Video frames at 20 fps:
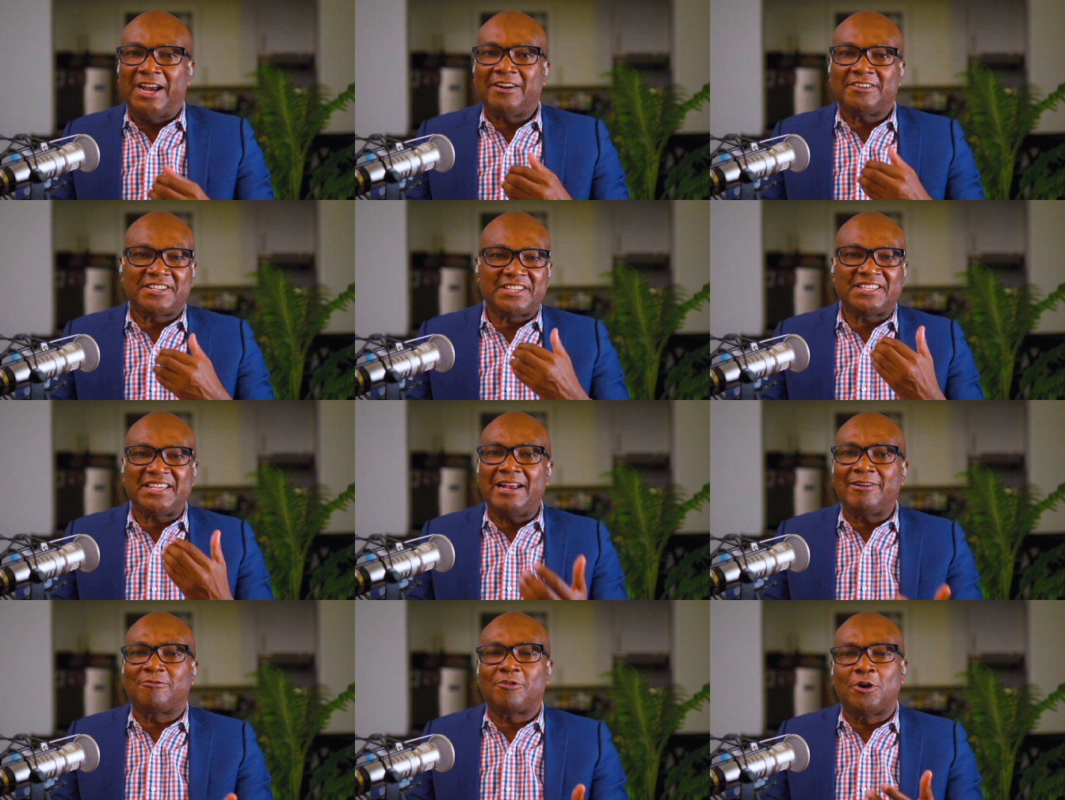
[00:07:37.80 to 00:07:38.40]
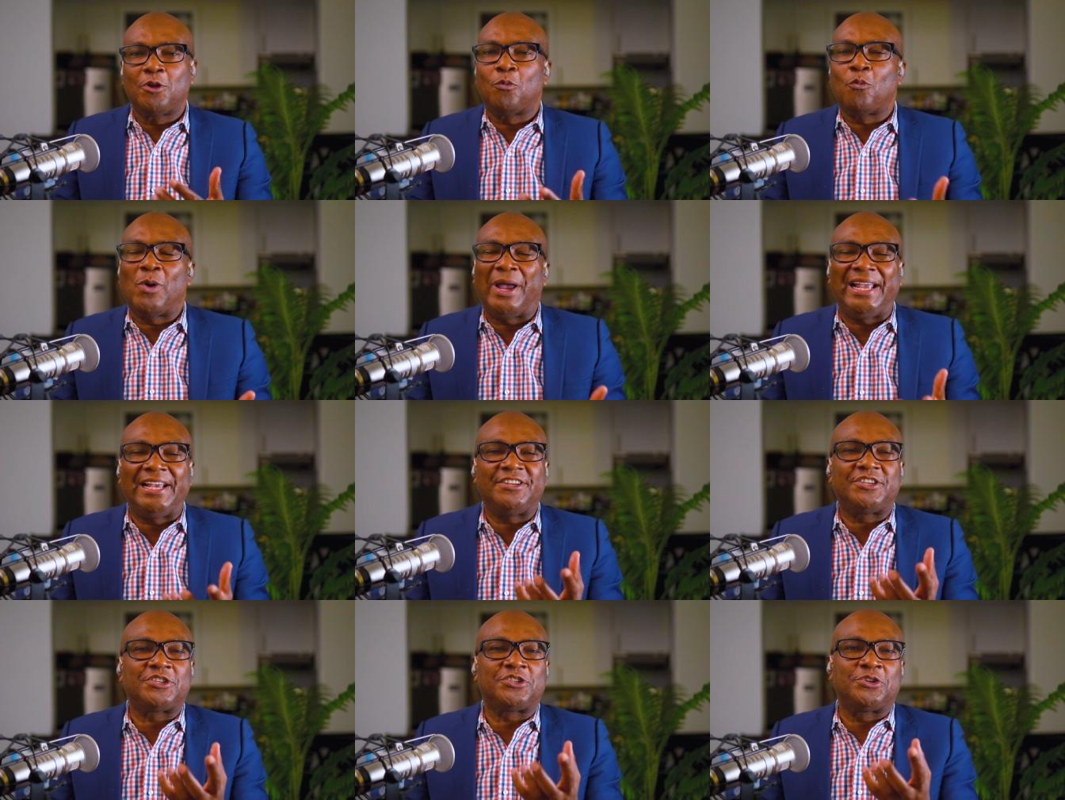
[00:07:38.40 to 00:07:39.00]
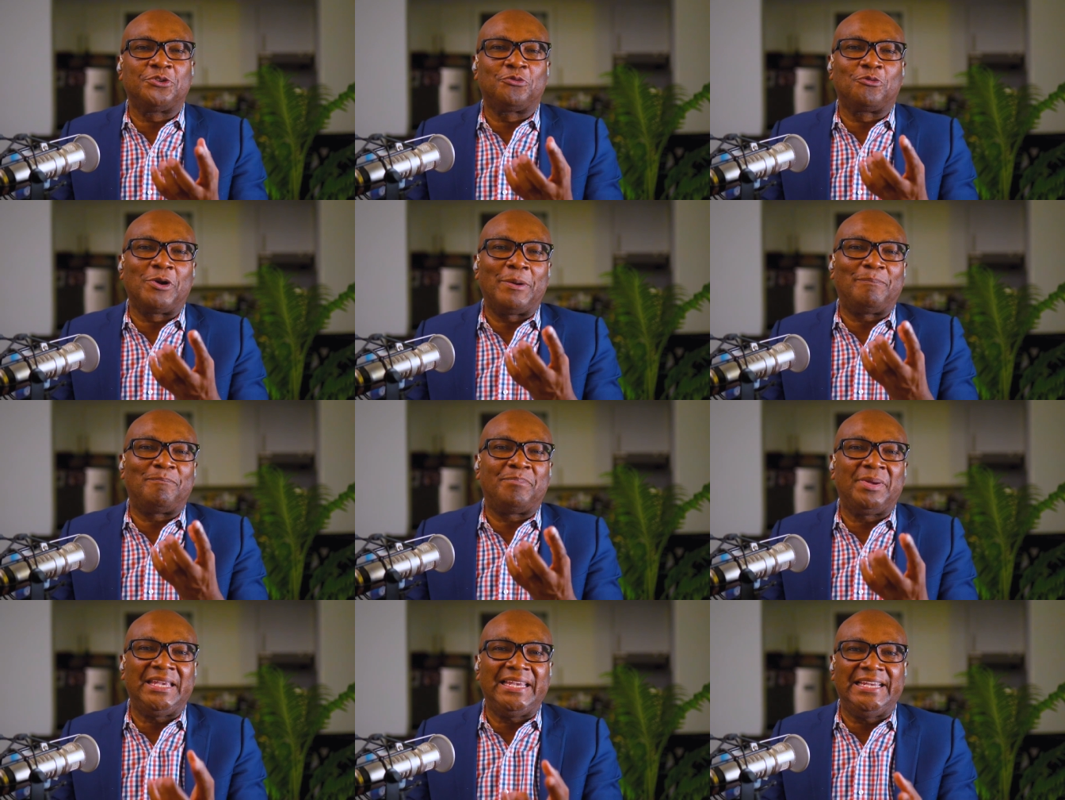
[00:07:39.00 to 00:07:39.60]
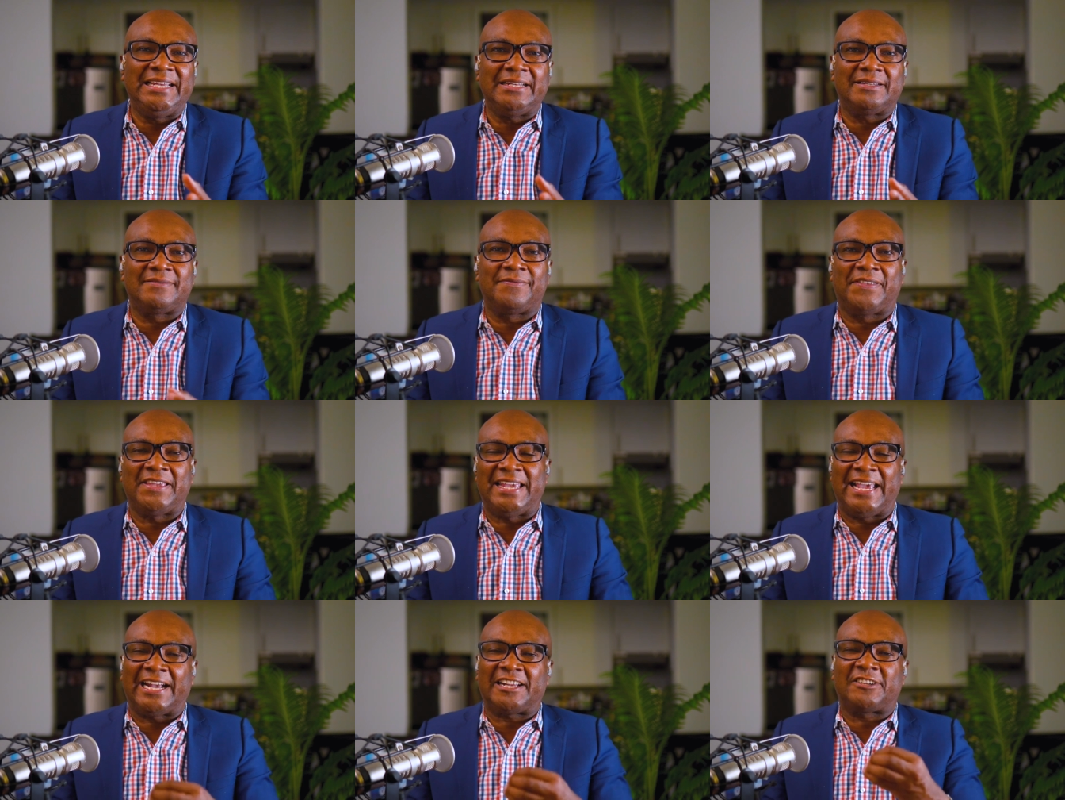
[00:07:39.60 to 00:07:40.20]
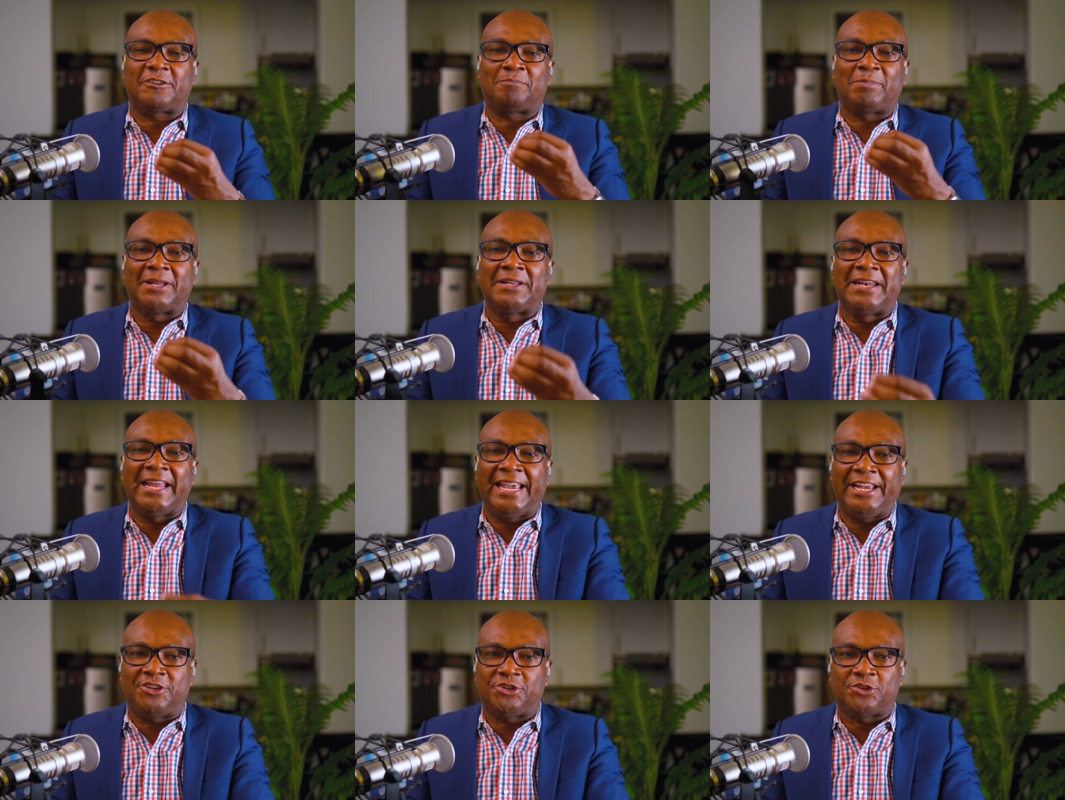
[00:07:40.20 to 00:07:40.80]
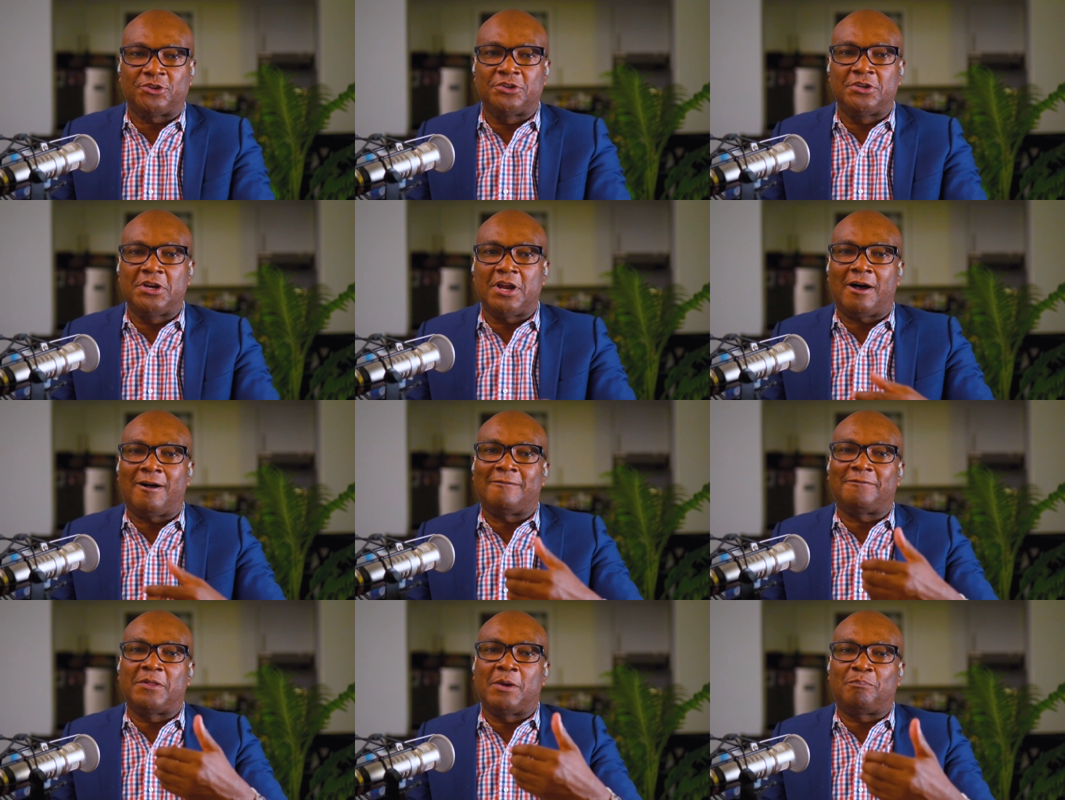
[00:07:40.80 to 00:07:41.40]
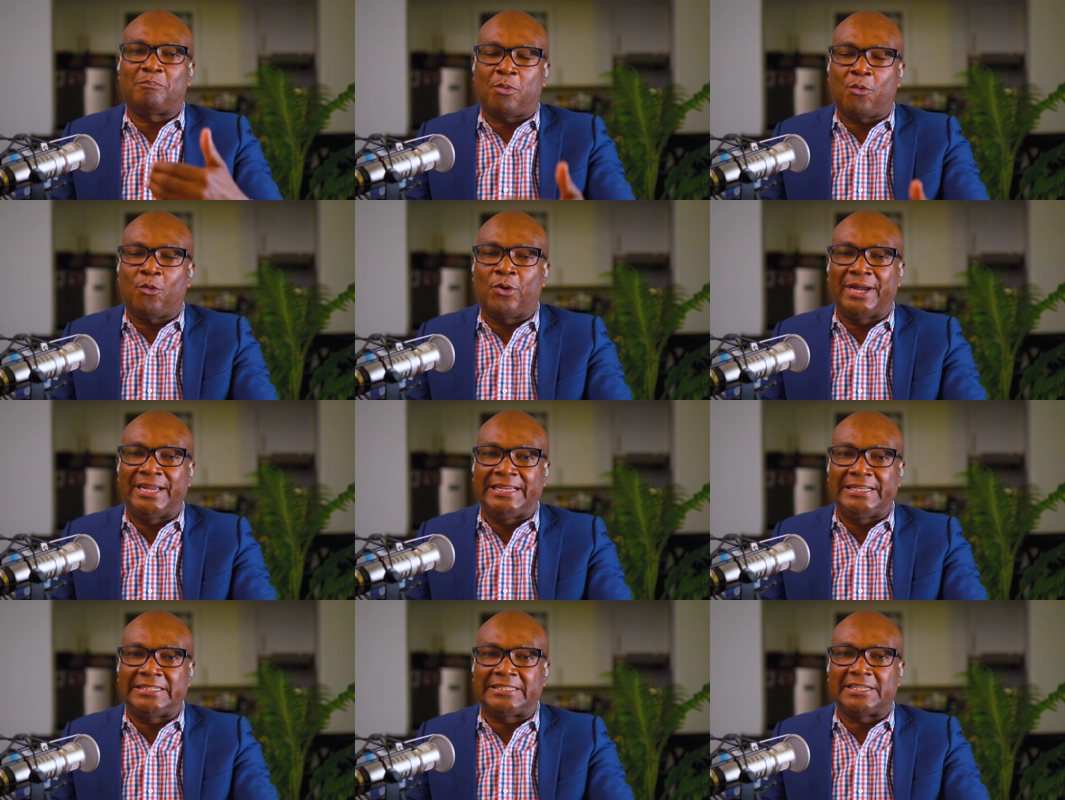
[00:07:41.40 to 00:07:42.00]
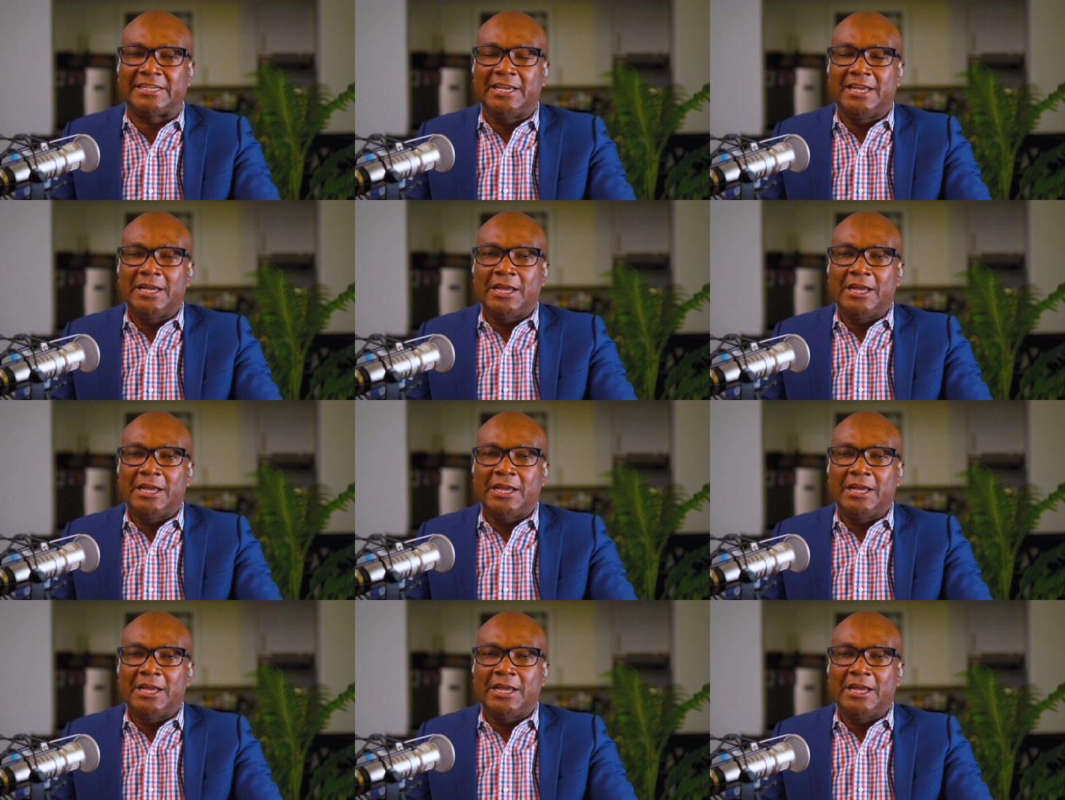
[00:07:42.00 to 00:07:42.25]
are several ways to repeat the explanation of the point